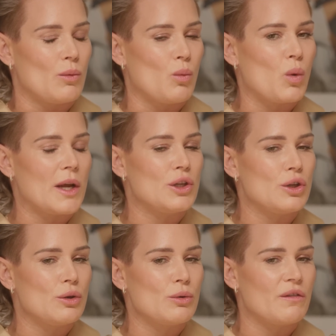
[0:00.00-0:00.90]
when
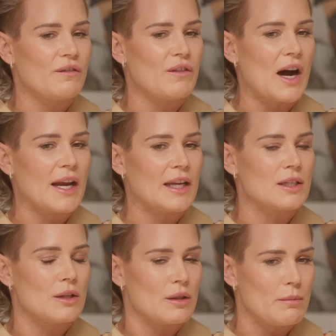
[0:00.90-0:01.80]
you
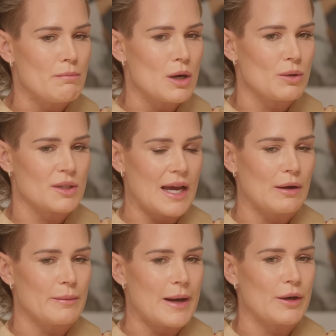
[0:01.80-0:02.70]
find the most
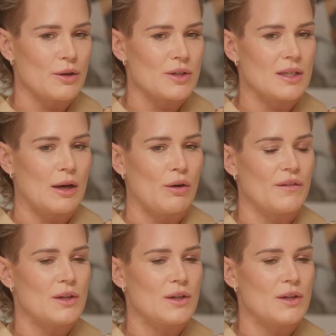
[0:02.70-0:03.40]
out about yourself